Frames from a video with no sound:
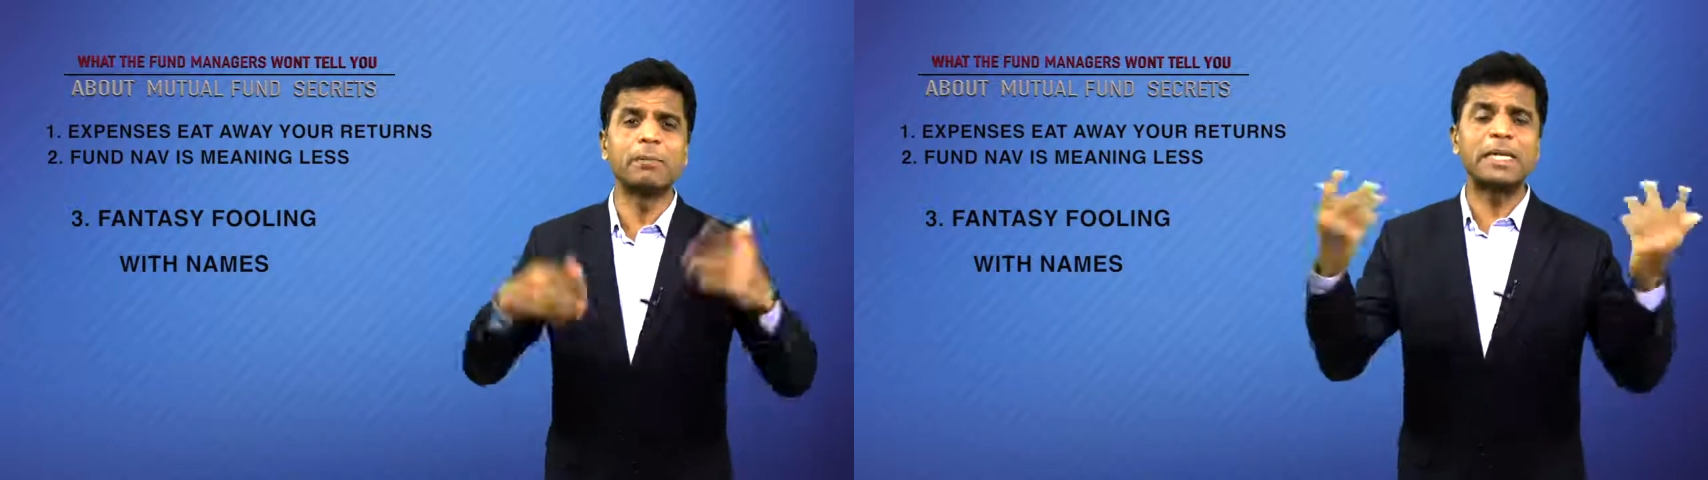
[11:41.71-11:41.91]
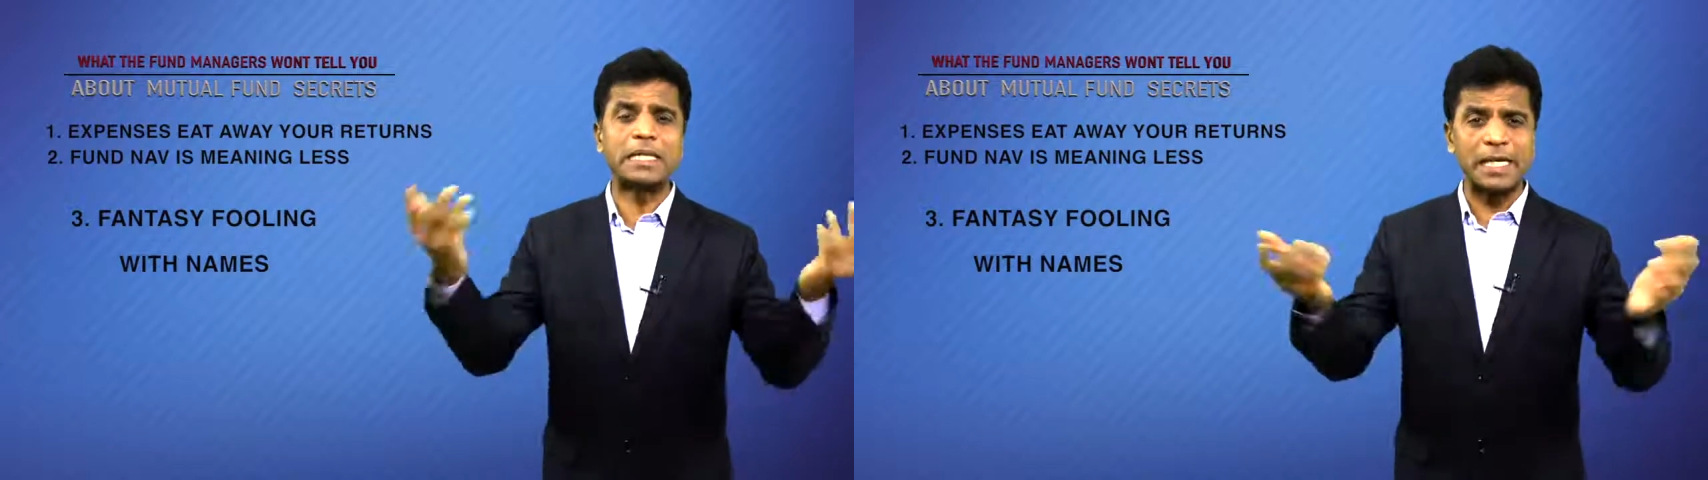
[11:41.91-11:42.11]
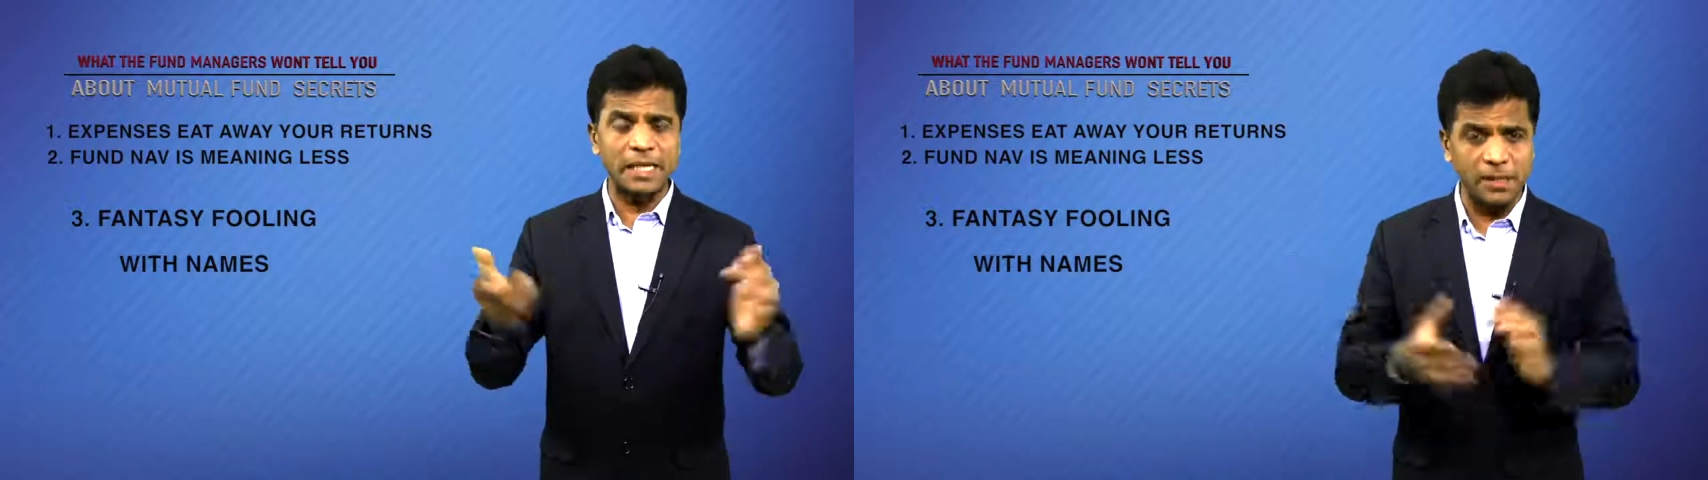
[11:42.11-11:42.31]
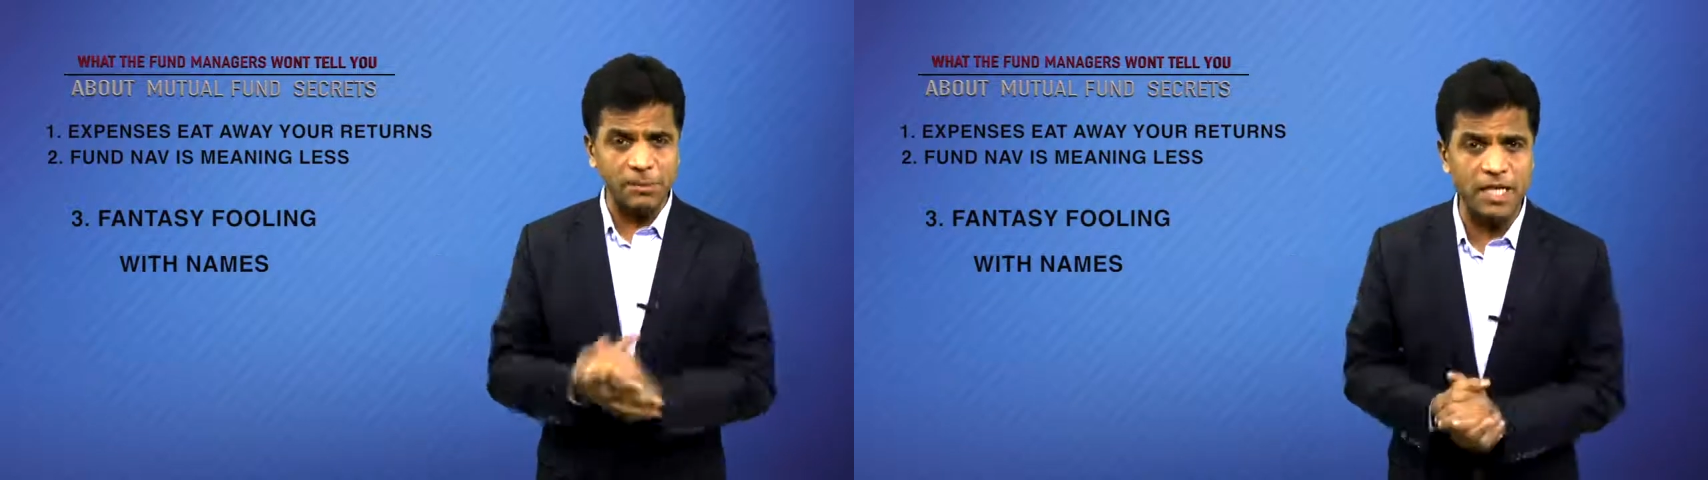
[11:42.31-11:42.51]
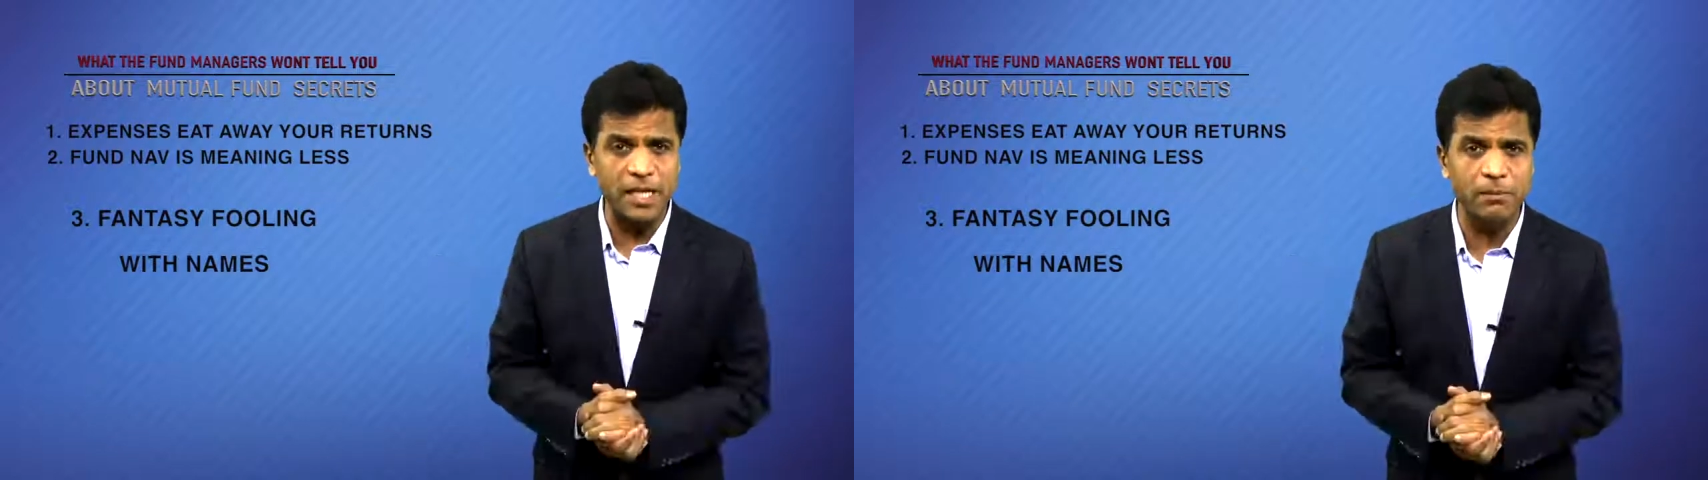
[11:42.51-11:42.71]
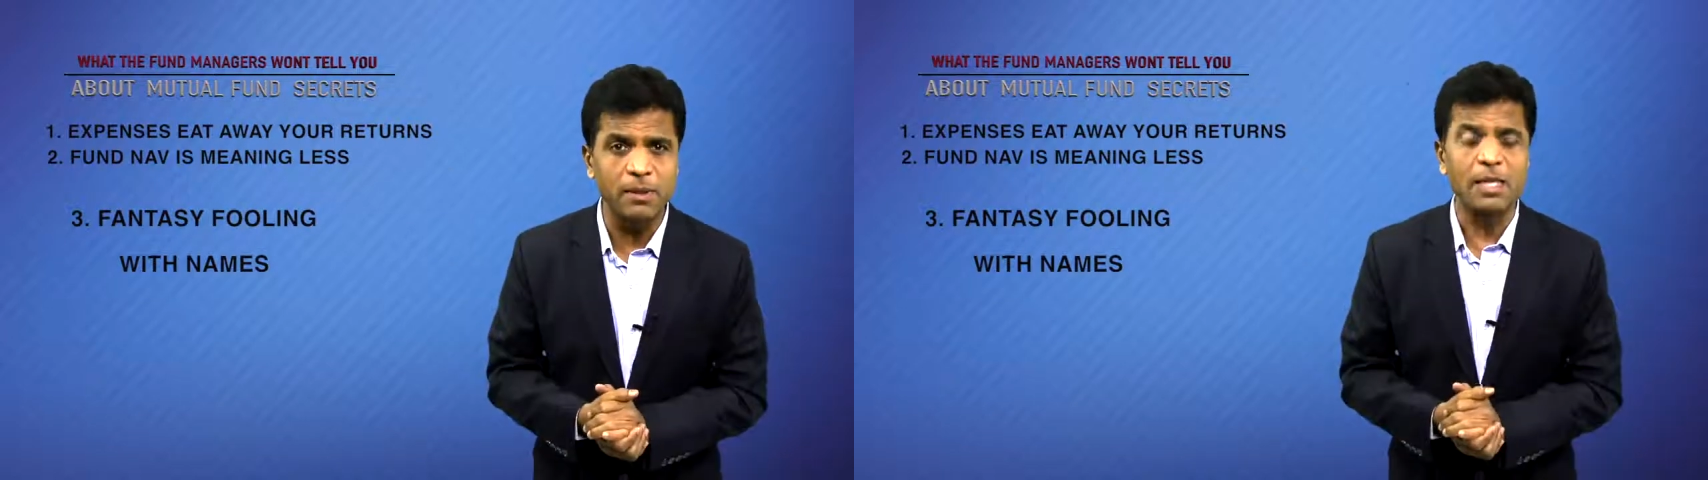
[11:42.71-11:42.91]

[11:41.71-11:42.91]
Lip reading: monthly income scheme,